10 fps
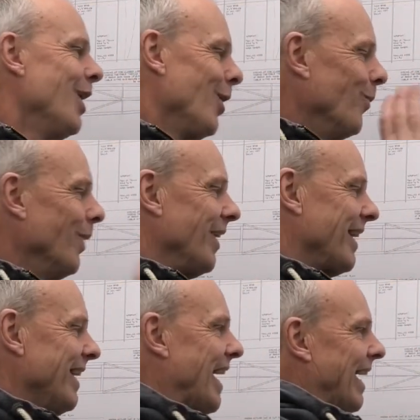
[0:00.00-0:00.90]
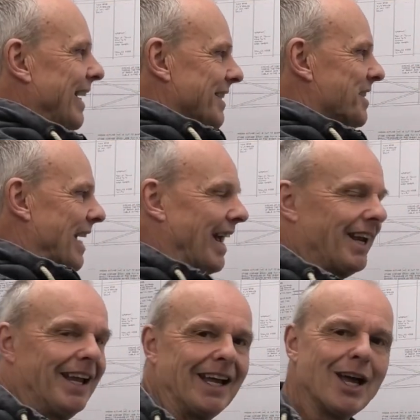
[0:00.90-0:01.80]
and working out
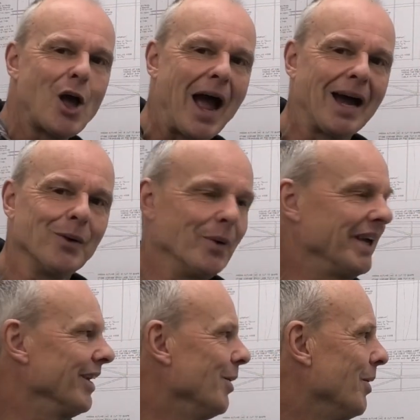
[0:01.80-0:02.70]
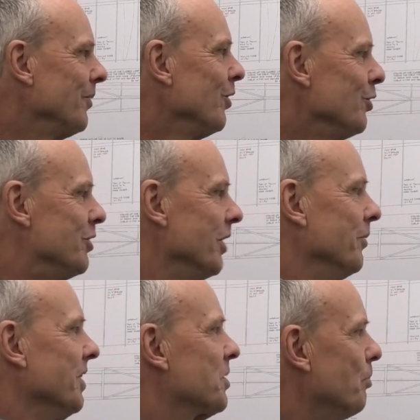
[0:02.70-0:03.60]
exactly how we're going to do
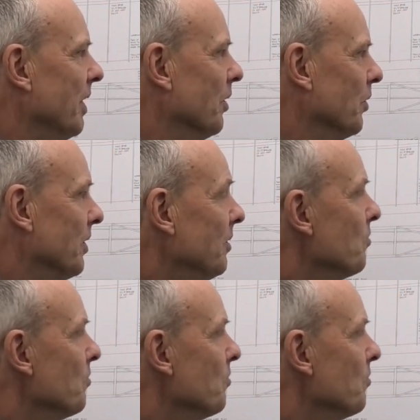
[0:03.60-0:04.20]
this build.